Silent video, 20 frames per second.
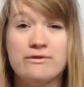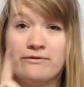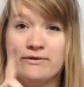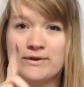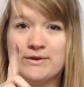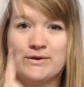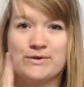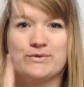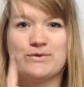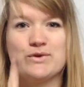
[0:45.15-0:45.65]

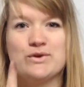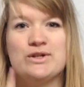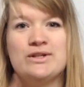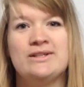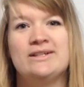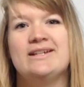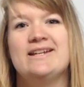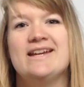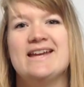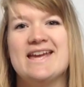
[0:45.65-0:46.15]
first
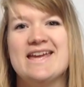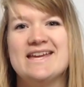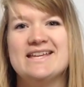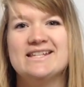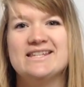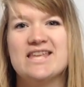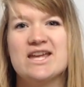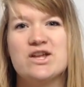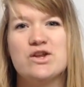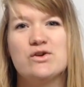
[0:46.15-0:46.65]
rule
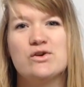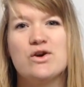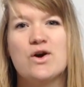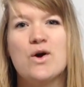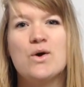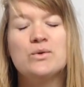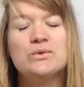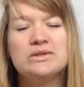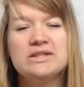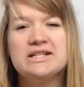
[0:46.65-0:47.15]
is that you're
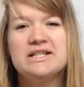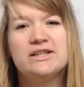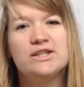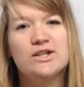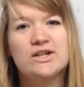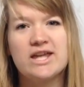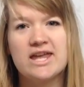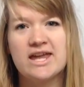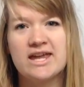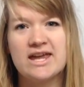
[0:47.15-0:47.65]
only
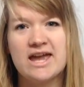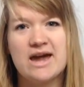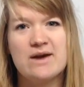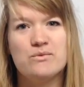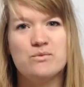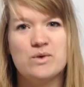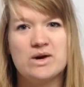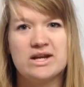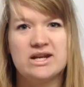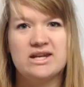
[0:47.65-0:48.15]
looking
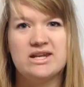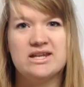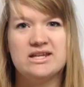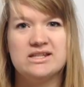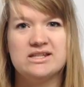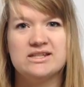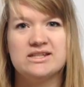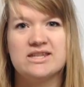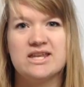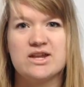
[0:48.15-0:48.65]
at what it
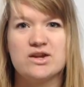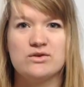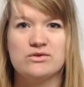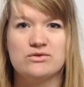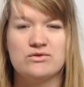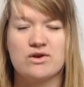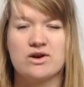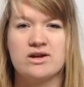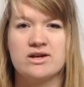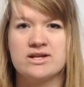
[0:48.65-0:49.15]
is that you're
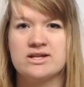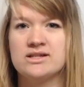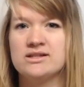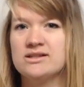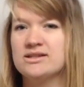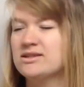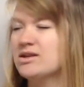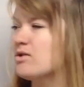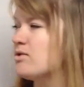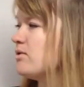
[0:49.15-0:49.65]
drawing.
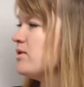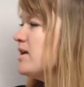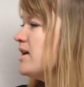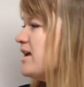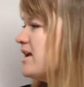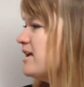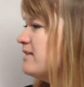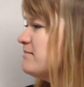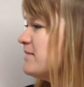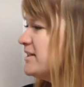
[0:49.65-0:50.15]
So
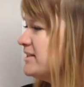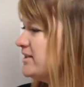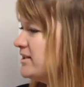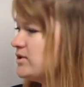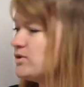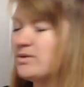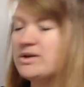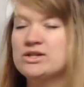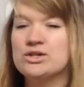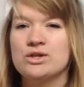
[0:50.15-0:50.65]
in my
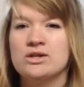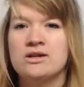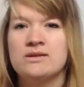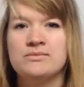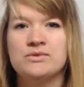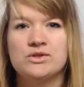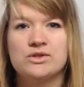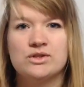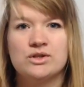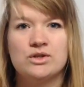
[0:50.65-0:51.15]
situation,
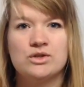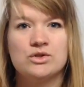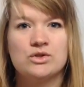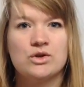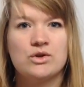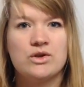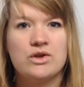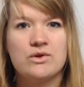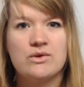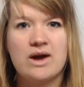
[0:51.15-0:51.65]
I'm just going to
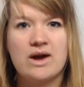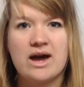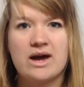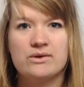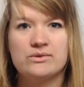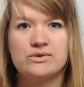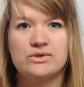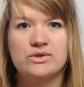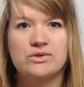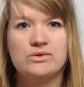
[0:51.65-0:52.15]
show you
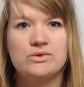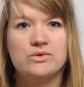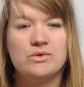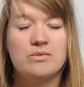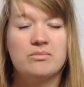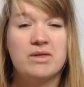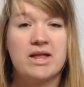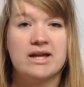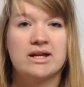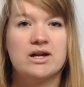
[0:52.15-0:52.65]
how to do a
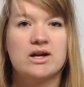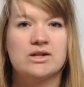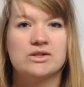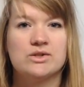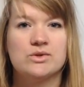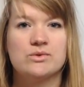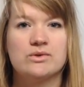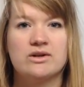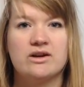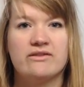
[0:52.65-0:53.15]
blind
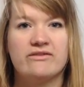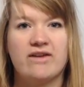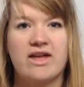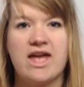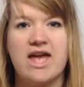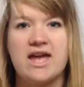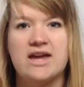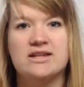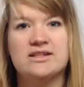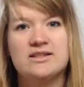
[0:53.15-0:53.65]
contour of a
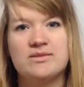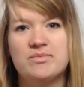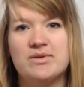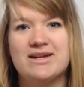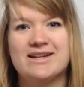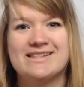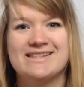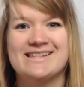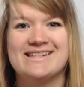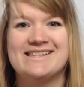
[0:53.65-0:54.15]
hand
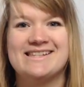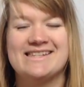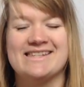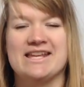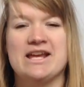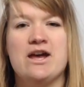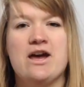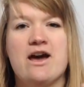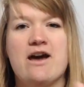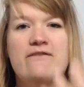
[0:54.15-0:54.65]
because it's
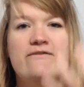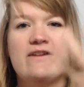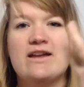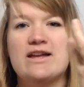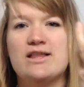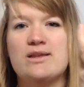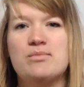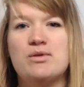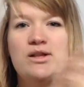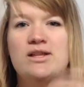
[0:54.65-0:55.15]

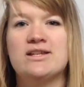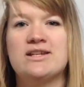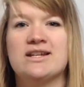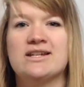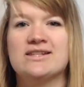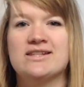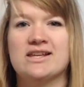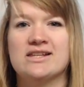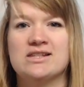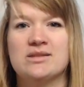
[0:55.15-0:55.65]
available and
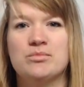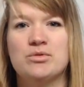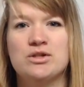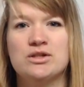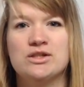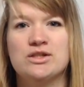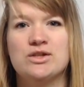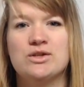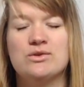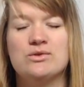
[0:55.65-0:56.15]
accessible
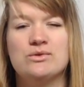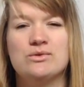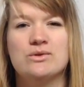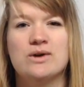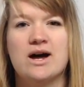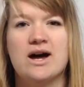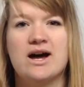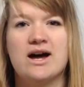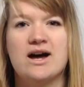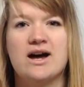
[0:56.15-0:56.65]
to
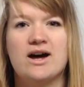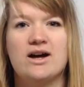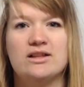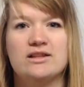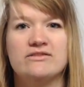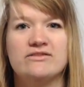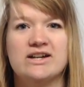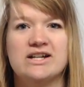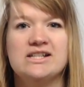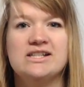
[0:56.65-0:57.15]
all
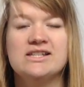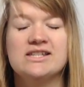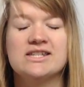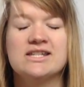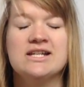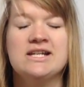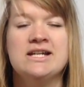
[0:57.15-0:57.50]
of us.